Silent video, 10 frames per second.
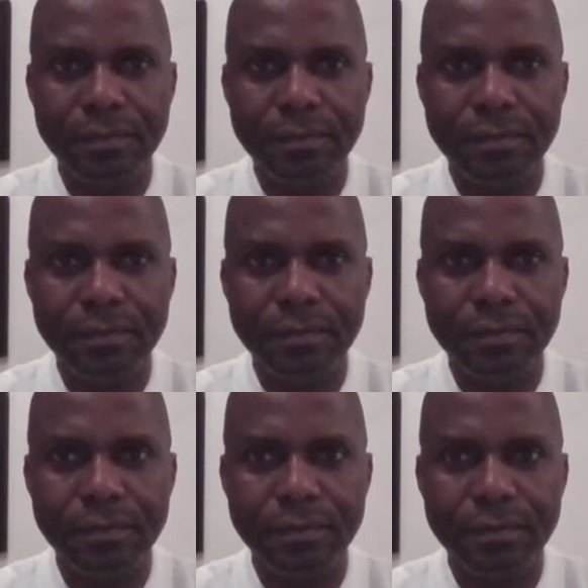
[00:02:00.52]

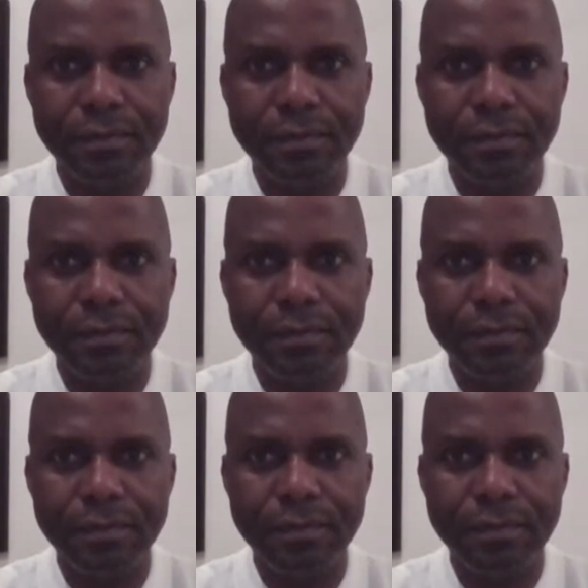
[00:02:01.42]

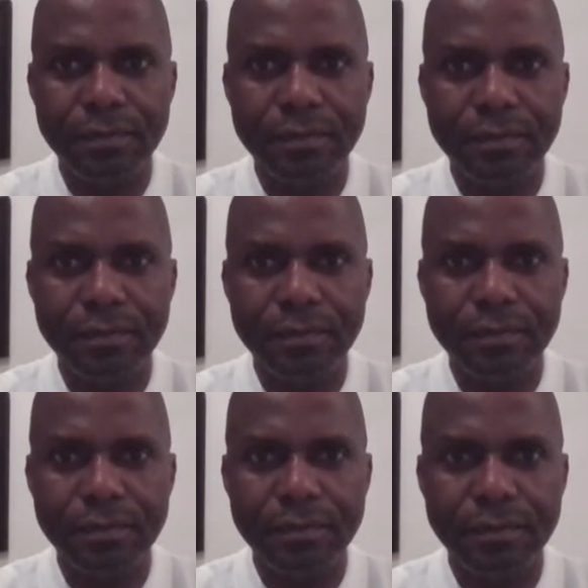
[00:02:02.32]

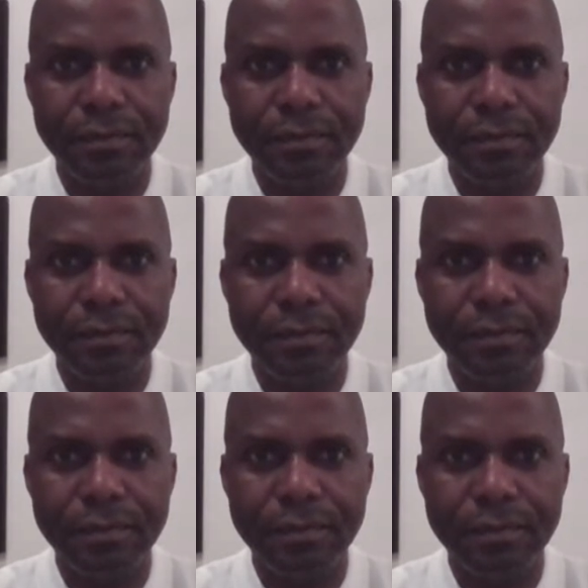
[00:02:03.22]

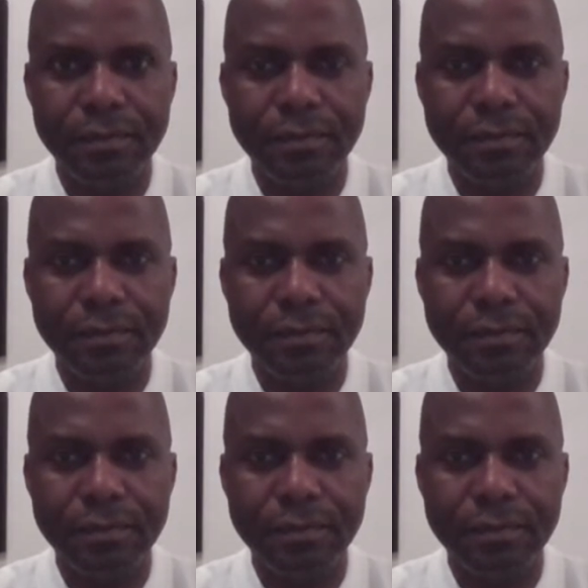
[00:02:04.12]
The person shown says nothing.